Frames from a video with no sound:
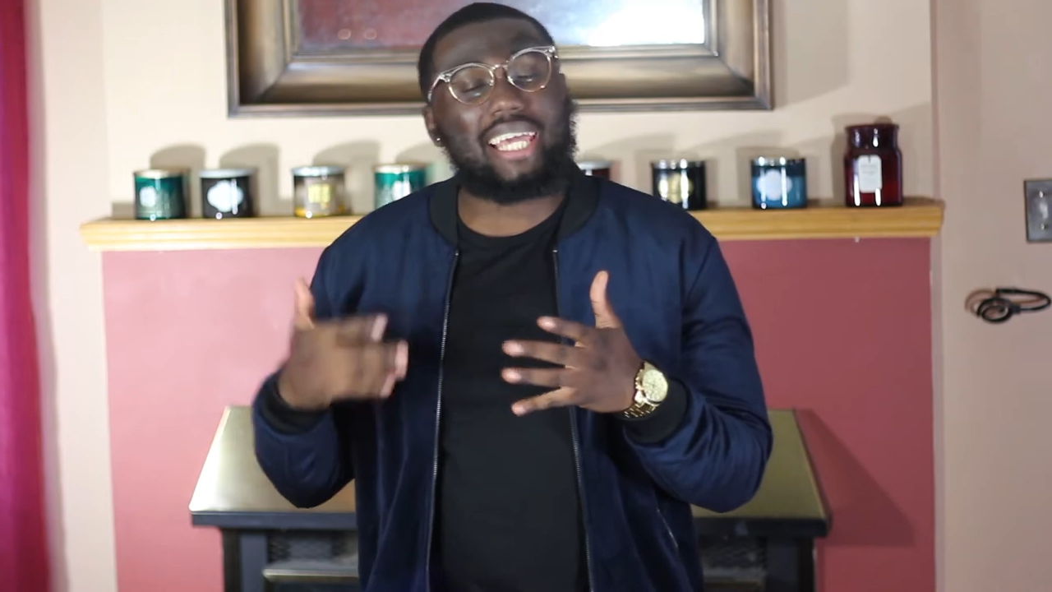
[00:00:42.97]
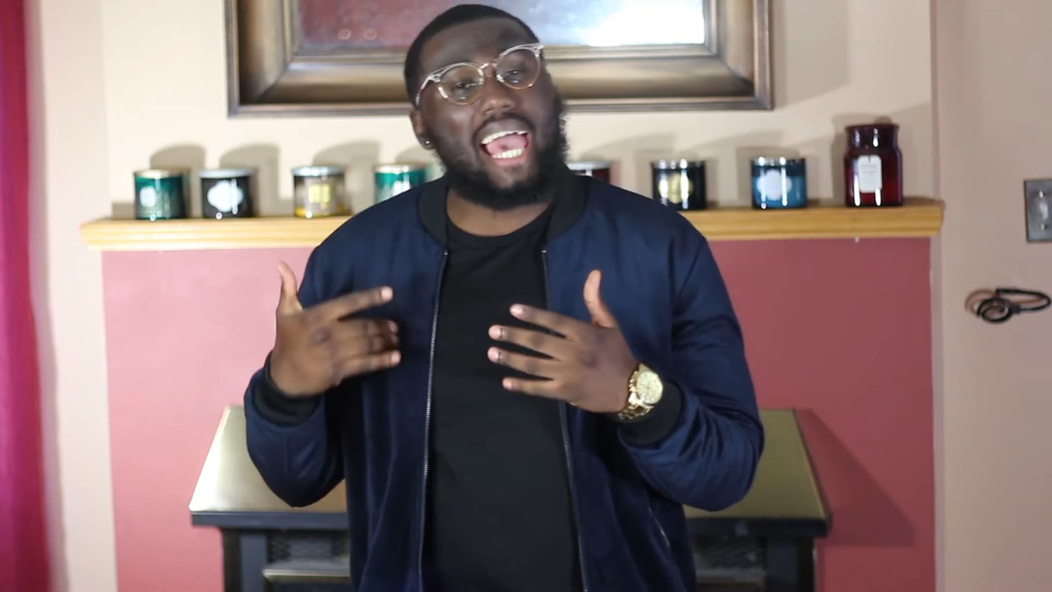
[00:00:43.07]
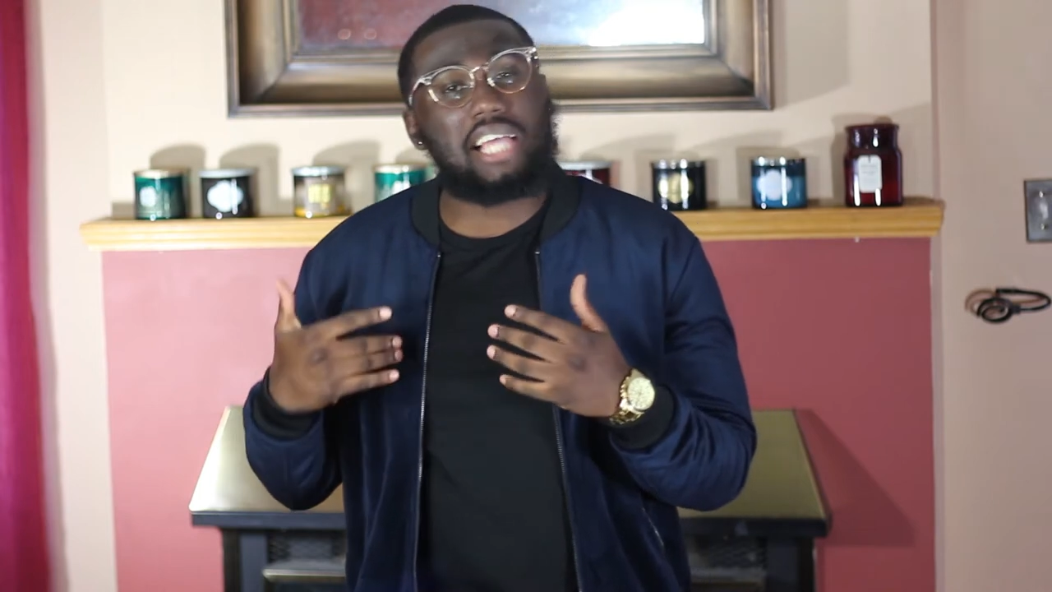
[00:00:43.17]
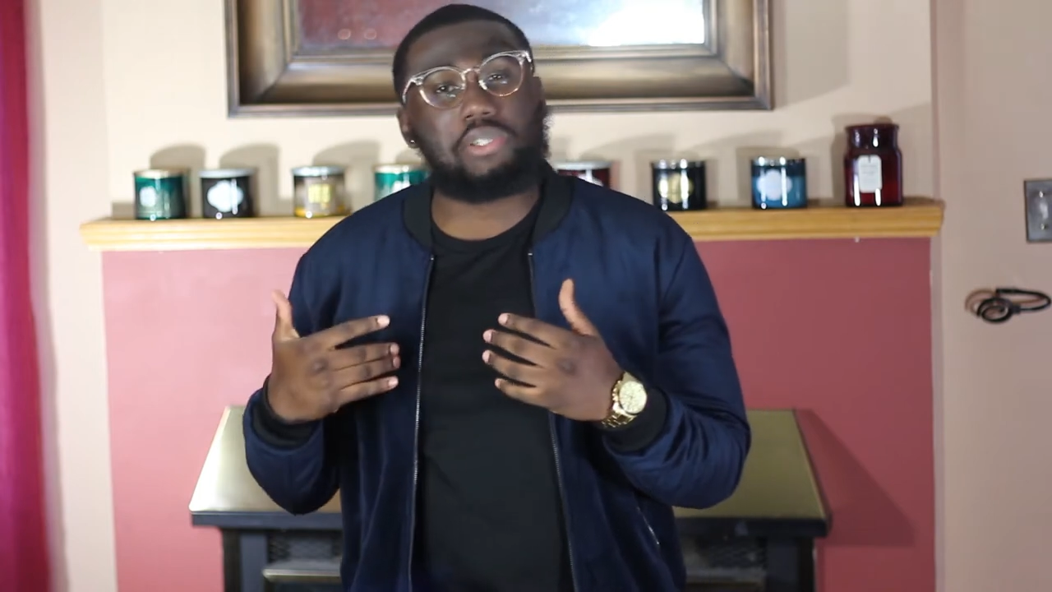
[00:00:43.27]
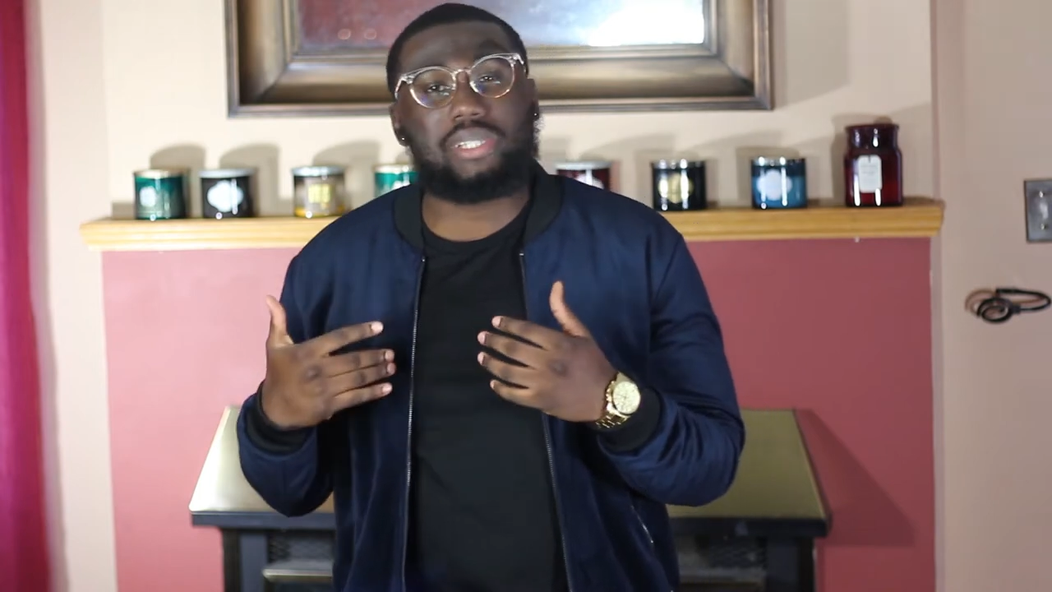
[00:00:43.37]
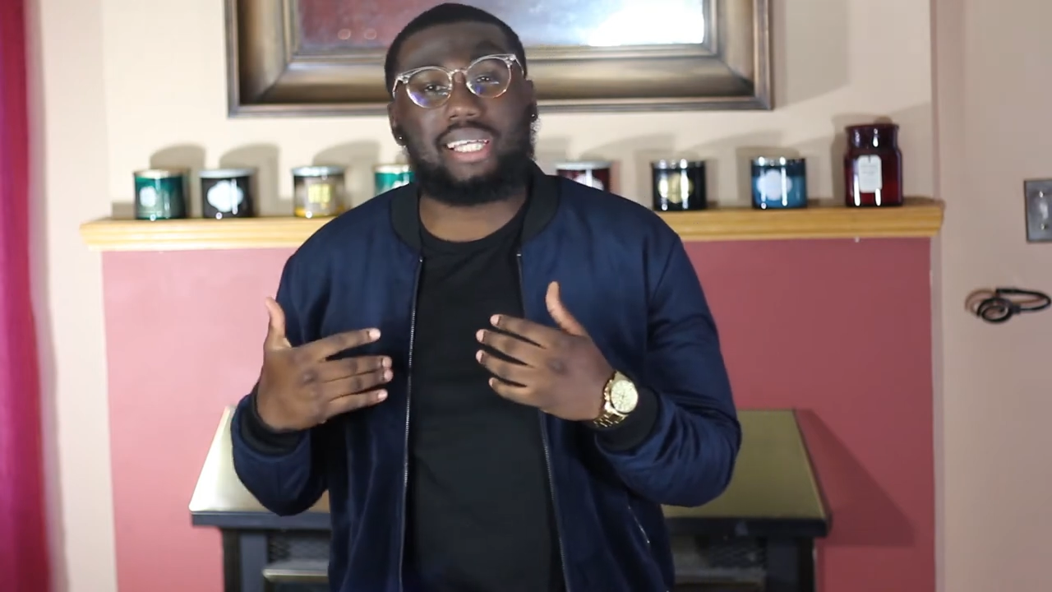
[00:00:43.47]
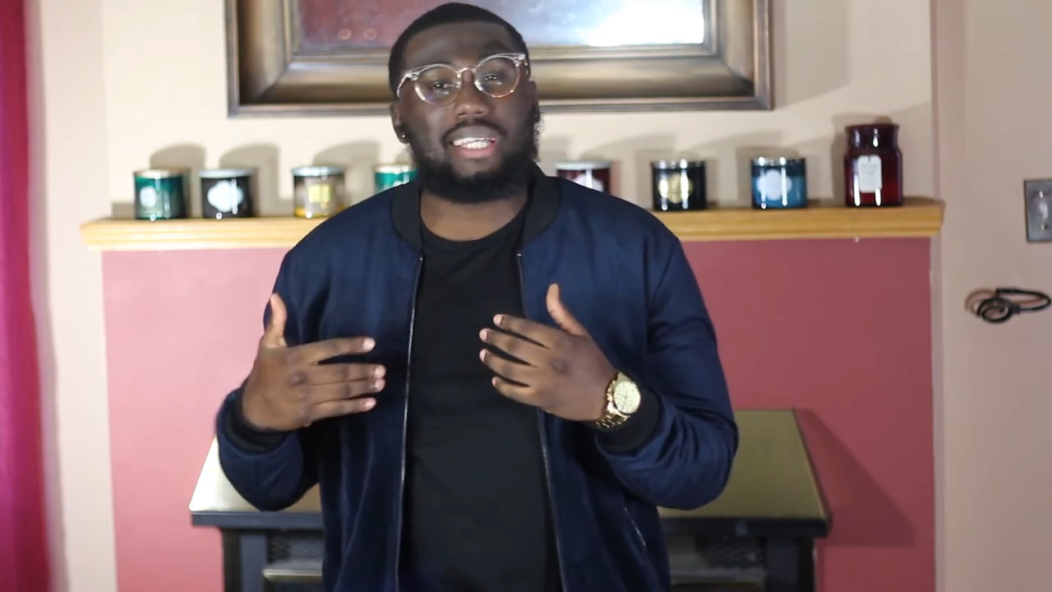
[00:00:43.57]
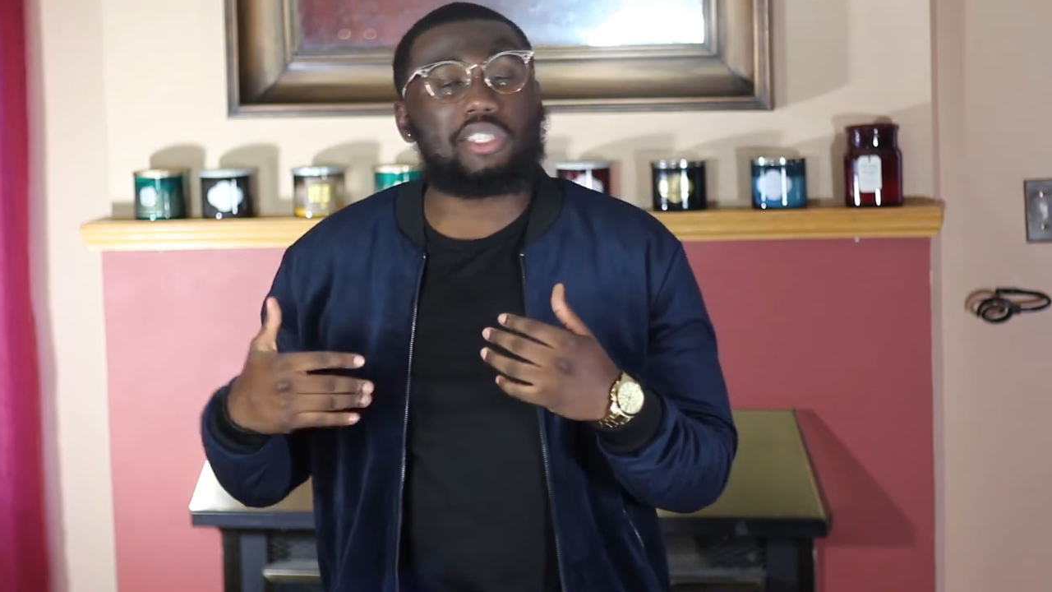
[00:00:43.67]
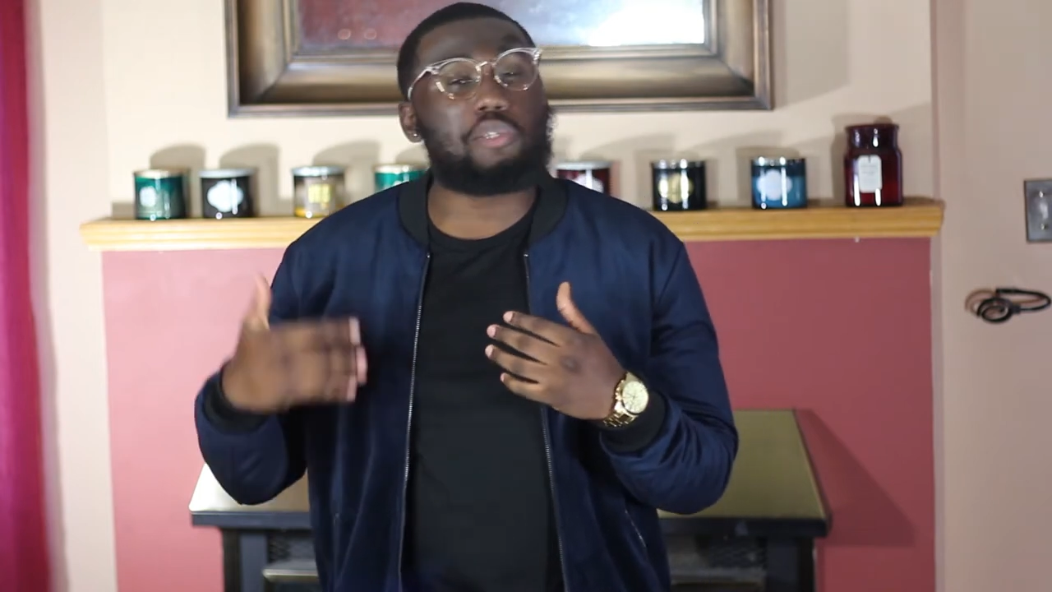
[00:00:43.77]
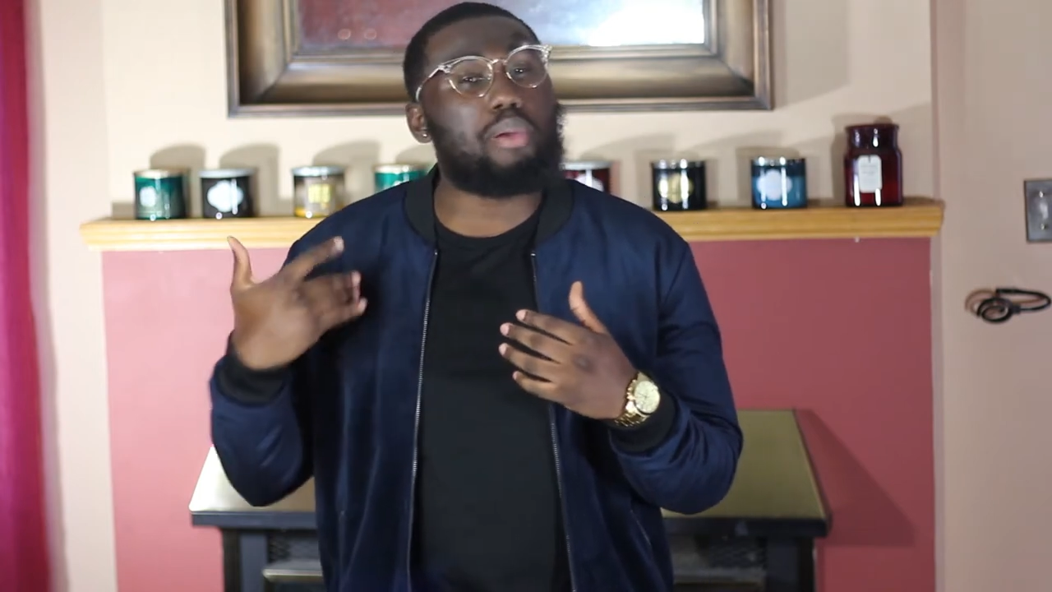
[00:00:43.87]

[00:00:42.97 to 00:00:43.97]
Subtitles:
casually is to